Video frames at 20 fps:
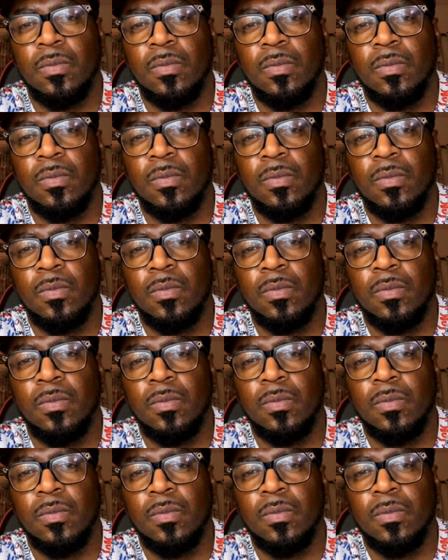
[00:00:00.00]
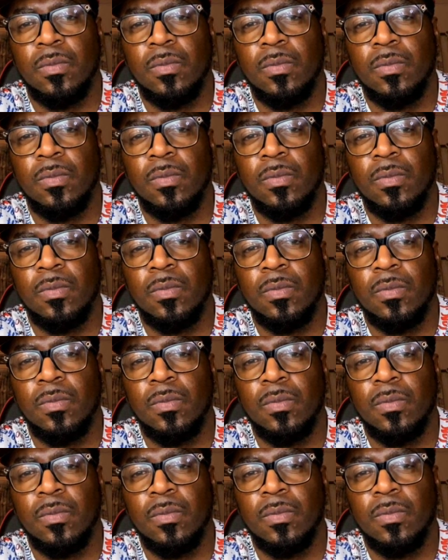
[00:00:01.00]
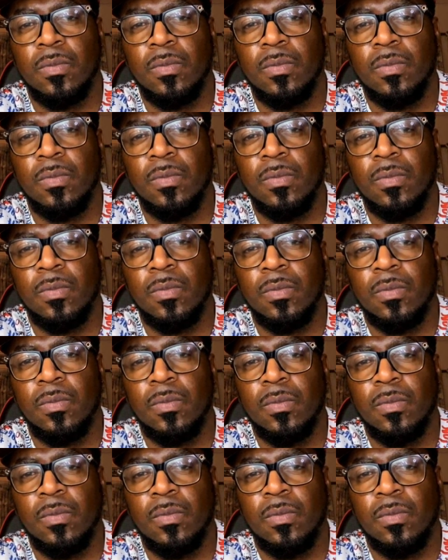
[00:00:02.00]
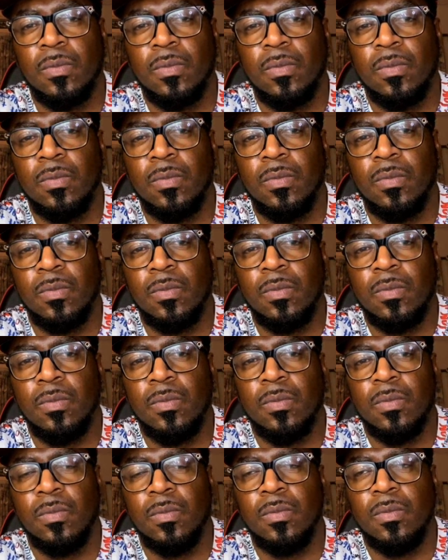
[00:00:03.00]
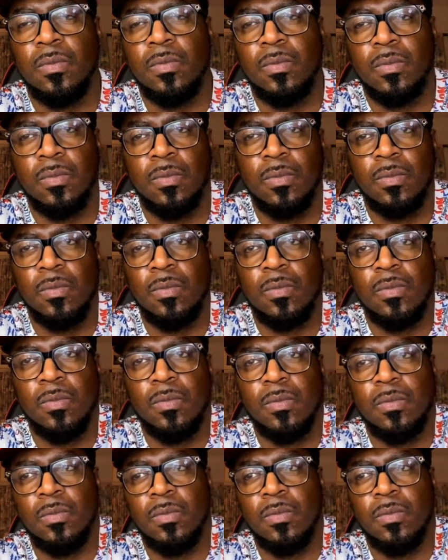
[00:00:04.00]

The person shown says nothing.